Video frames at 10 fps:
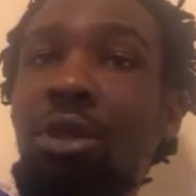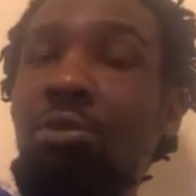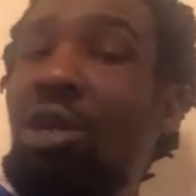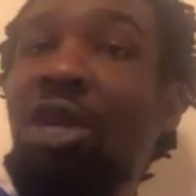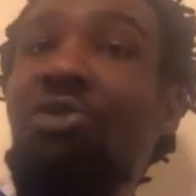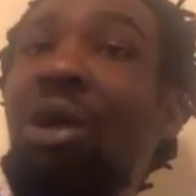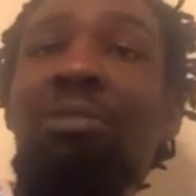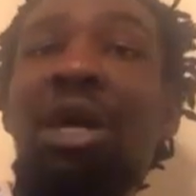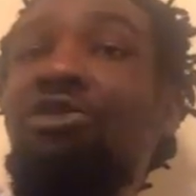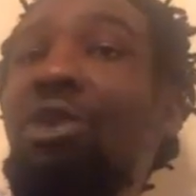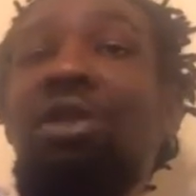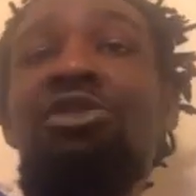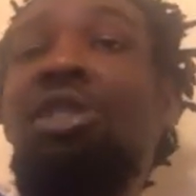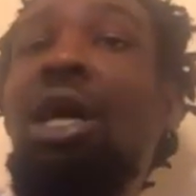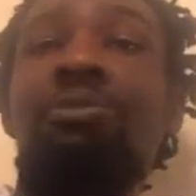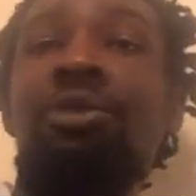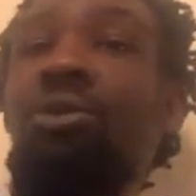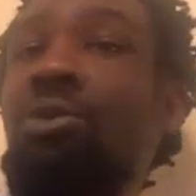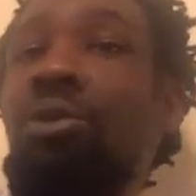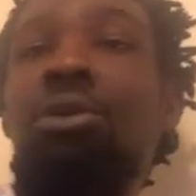But that's why I'm not trying to stop
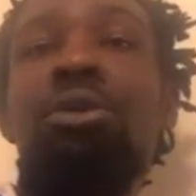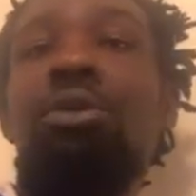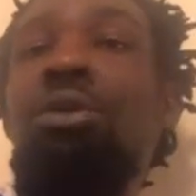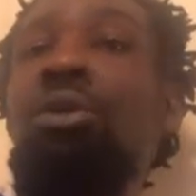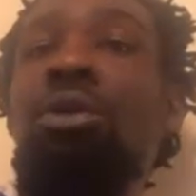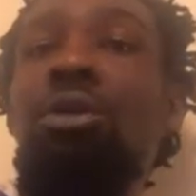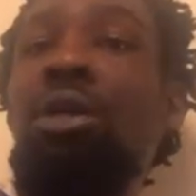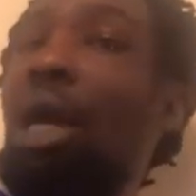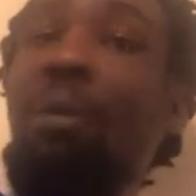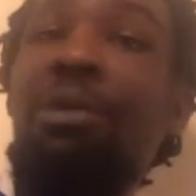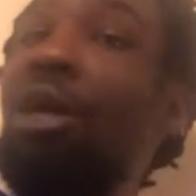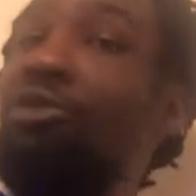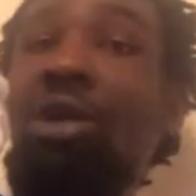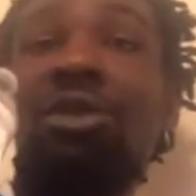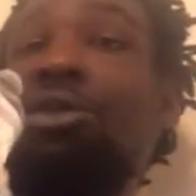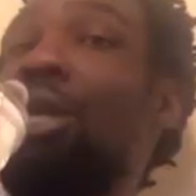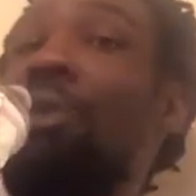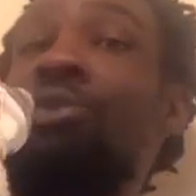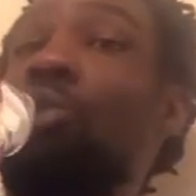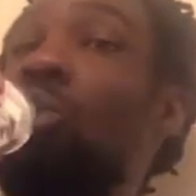you. I'm not trying to
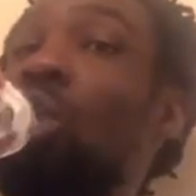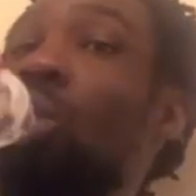stop you.